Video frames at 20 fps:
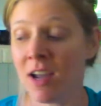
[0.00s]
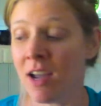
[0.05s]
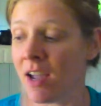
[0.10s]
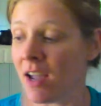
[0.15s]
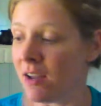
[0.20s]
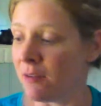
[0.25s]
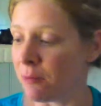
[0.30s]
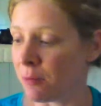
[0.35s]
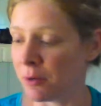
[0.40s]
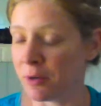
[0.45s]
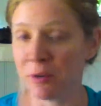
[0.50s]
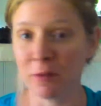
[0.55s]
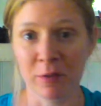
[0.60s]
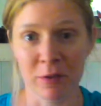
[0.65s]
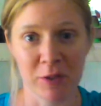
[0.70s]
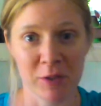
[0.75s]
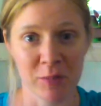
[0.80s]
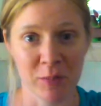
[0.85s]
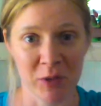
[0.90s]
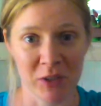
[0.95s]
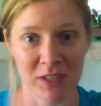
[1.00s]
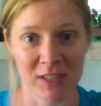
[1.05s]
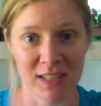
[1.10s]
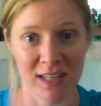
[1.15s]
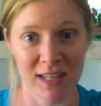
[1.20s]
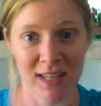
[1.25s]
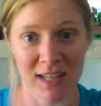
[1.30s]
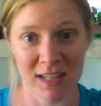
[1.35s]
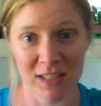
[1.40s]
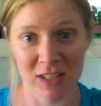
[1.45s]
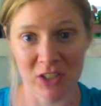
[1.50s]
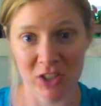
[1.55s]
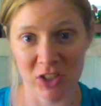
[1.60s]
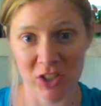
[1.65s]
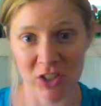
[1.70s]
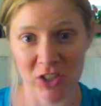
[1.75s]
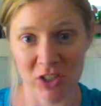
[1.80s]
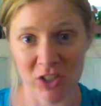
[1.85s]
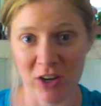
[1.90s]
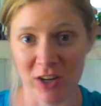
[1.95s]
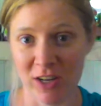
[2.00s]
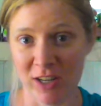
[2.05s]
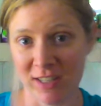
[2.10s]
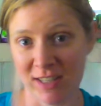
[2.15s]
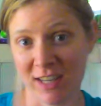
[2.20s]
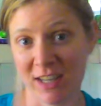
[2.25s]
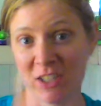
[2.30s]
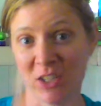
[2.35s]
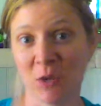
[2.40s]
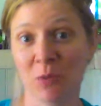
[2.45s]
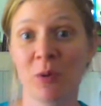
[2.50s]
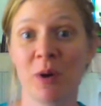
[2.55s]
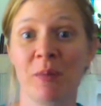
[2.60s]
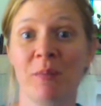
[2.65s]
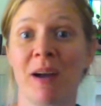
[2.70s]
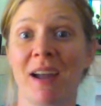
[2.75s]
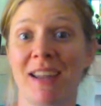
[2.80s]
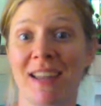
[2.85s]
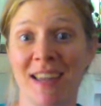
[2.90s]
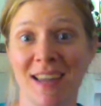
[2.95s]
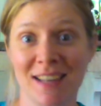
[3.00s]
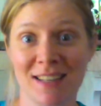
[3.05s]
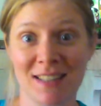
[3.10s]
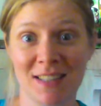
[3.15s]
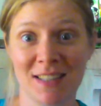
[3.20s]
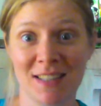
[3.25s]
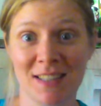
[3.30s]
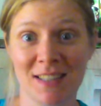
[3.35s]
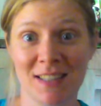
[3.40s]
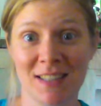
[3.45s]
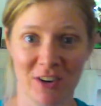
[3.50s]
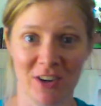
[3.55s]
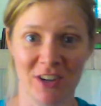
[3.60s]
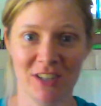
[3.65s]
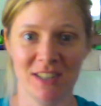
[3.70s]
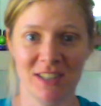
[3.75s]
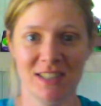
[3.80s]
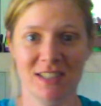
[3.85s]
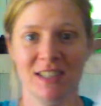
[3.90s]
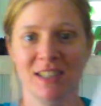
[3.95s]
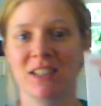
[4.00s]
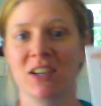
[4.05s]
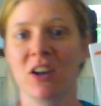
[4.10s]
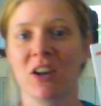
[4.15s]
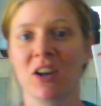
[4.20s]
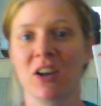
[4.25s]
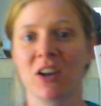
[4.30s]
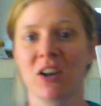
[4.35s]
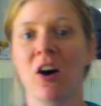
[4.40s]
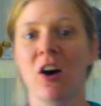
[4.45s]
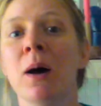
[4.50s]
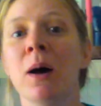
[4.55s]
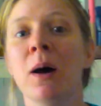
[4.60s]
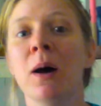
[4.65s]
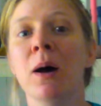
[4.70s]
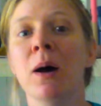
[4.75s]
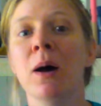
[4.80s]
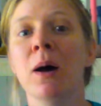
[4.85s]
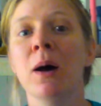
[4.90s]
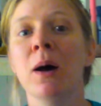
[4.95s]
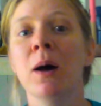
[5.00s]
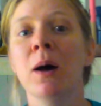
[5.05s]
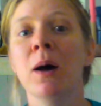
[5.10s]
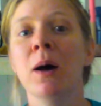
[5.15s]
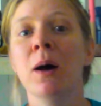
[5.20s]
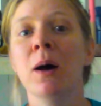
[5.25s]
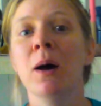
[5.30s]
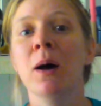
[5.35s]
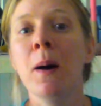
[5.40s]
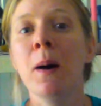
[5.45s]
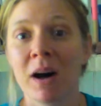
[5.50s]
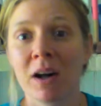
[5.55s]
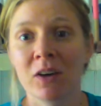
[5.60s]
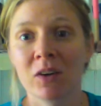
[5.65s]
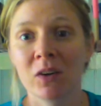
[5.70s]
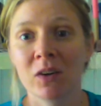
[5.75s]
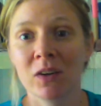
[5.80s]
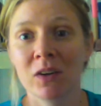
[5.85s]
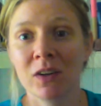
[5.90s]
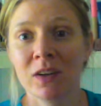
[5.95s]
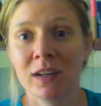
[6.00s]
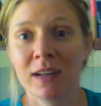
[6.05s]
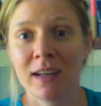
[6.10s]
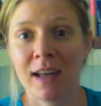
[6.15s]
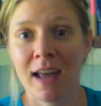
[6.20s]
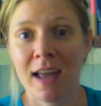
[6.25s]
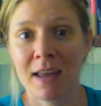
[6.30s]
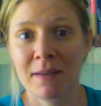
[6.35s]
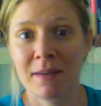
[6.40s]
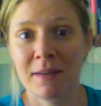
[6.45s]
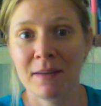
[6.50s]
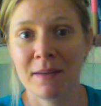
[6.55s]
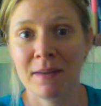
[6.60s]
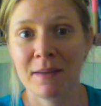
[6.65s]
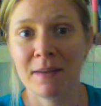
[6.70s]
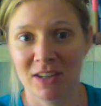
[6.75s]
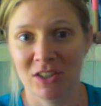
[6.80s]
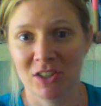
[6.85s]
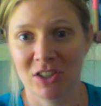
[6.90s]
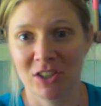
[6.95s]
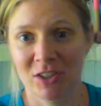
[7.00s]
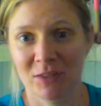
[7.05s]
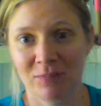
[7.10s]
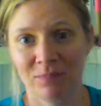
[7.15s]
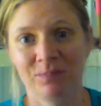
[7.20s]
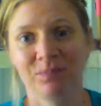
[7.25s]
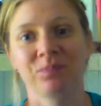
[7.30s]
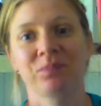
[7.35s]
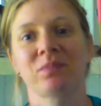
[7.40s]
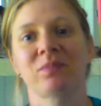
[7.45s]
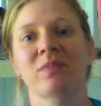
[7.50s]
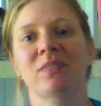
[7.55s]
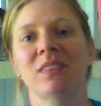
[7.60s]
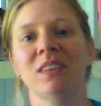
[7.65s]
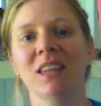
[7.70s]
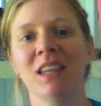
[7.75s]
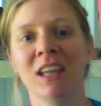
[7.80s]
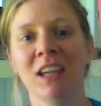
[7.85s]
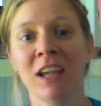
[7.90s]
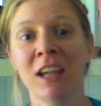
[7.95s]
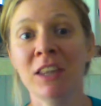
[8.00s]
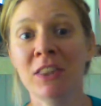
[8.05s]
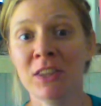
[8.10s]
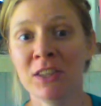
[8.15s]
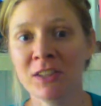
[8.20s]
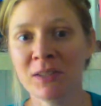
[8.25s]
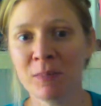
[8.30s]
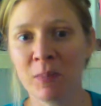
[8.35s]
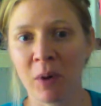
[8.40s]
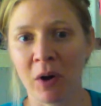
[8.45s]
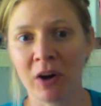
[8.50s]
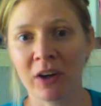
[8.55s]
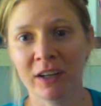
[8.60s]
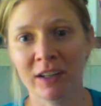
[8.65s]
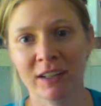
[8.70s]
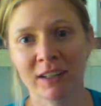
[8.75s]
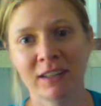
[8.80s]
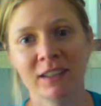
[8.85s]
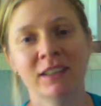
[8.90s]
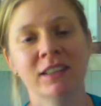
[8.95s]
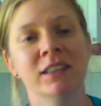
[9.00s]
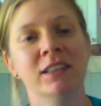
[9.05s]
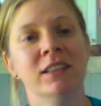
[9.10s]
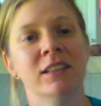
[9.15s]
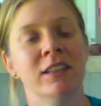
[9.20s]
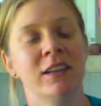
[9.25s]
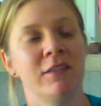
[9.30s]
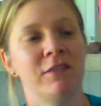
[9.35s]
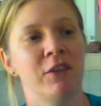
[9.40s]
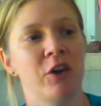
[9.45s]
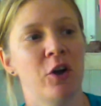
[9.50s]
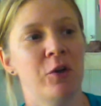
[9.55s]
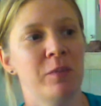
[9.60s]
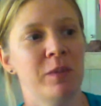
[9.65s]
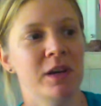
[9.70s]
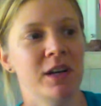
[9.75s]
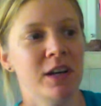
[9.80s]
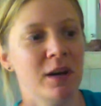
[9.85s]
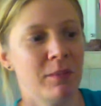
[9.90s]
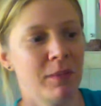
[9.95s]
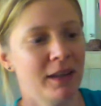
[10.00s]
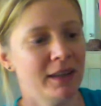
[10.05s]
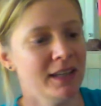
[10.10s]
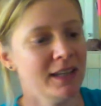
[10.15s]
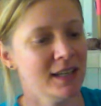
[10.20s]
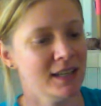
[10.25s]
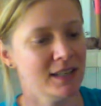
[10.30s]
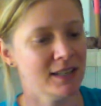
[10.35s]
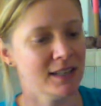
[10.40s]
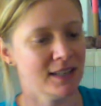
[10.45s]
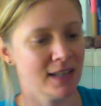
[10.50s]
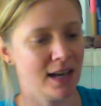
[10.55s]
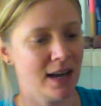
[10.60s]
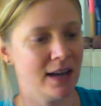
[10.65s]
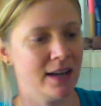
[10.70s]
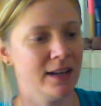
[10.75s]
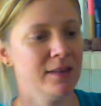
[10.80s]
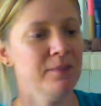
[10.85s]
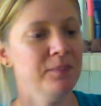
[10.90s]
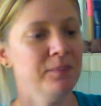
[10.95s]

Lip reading: One of the first books I like to share is actually one of my kids' favorites. It's called Muddle and Match. In this book, if you open it up on the inside,